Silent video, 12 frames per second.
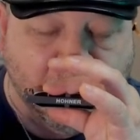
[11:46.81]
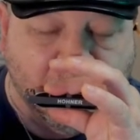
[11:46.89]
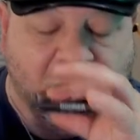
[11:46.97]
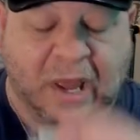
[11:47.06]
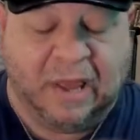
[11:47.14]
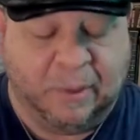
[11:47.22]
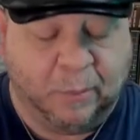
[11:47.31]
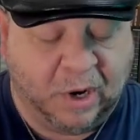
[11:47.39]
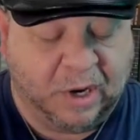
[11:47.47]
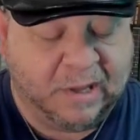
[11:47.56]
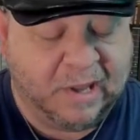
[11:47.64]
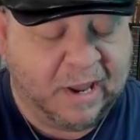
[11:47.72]
And then we're
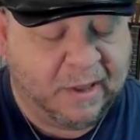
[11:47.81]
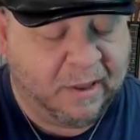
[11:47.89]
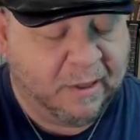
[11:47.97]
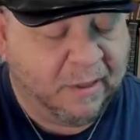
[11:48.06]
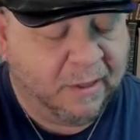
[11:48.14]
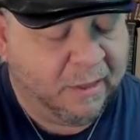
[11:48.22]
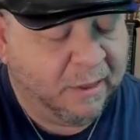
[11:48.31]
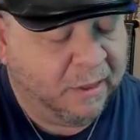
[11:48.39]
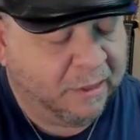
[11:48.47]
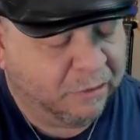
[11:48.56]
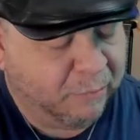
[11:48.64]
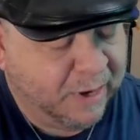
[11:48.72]
going to take
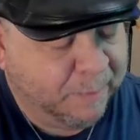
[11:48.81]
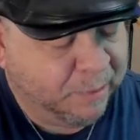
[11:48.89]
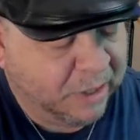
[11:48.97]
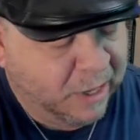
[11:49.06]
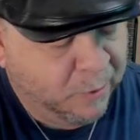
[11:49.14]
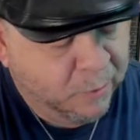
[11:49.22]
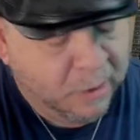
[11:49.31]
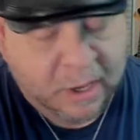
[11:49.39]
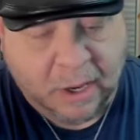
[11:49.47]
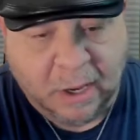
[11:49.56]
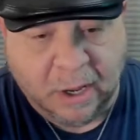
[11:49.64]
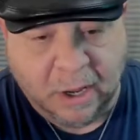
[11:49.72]
3 blow,
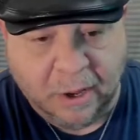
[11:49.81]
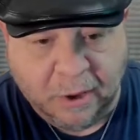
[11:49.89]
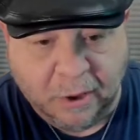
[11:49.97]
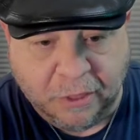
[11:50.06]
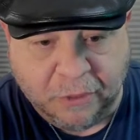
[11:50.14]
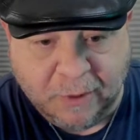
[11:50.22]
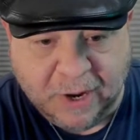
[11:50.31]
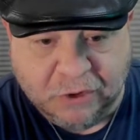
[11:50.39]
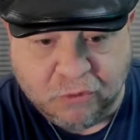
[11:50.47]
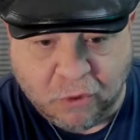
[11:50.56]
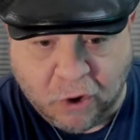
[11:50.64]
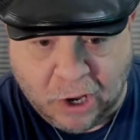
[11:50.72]
3
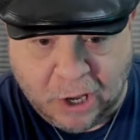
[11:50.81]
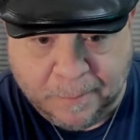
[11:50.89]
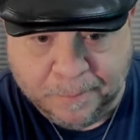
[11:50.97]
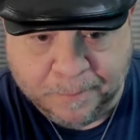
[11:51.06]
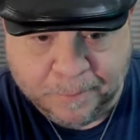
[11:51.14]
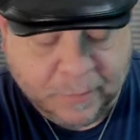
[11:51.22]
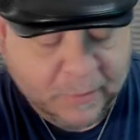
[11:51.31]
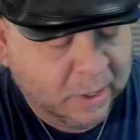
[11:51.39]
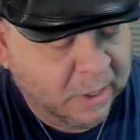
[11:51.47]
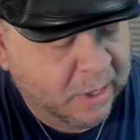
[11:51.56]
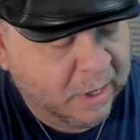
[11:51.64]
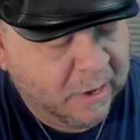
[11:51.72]
draw,
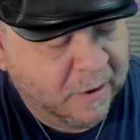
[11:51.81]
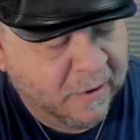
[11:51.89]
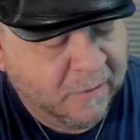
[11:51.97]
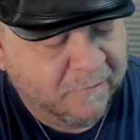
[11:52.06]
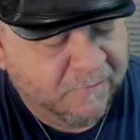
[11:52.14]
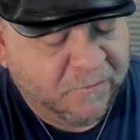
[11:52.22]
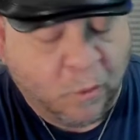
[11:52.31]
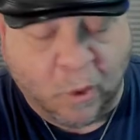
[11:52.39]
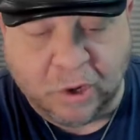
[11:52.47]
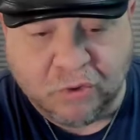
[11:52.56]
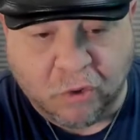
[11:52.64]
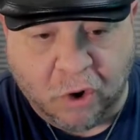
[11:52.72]

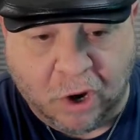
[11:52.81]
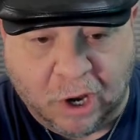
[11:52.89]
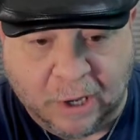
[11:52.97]
4 draw.